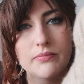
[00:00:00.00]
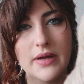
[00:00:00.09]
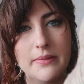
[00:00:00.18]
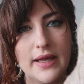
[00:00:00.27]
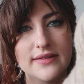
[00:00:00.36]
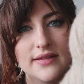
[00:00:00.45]

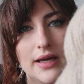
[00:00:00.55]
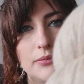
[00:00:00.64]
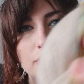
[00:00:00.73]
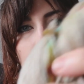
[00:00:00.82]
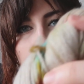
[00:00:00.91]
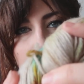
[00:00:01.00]
maybe at
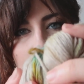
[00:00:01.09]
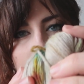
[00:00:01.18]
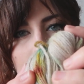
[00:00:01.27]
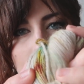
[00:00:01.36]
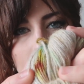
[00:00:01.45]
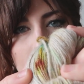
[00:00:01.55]
times
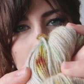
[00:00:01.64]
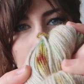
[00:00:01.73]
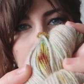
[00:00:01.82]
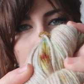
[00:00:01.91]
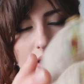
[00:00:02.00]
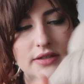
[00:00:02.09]
green,
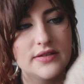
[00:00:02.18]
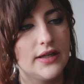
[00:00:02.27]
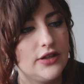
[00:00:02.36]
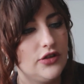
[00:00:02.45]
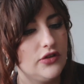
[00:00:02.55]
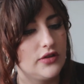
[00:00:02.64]
but
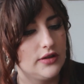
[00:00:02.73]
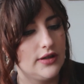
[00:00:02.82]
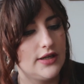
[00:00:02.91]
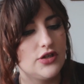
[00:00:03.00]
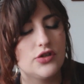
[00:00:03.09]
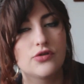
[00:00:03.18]
it
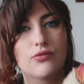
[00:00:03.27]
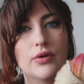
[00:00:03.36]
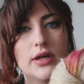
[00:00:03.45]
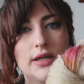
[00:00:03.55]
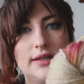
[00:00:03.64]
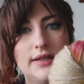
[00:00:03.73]
just
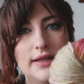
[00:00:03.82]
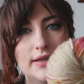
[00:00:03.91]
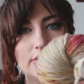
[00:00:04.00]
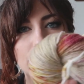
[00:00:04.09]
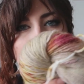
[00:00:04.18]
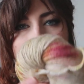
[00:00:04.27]
really
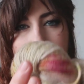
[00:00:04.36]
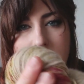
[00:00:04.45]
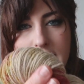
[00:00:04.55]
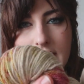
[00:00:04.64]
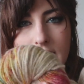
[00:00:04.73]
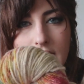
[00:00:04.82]
is
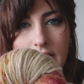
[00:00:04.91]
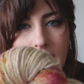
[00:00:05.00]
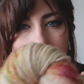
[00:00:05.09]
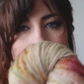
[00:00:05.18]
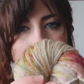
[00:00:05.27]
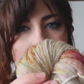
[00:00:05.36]
spring
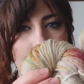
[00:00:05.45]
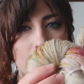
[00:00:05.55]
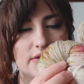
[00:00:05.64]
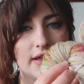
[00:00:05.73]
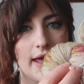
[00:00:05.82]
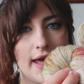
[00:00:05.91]
in a
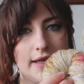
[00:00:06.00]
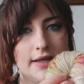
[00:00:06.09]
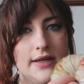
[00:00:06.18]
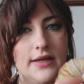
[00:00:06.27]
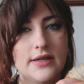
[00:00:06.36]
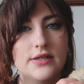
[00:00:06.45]
skein.
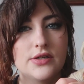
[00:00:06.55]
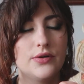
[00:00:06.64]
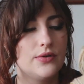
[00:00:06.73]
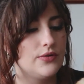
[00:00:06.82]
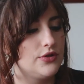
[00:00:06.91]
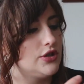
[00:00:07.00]

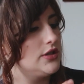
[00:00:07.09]
So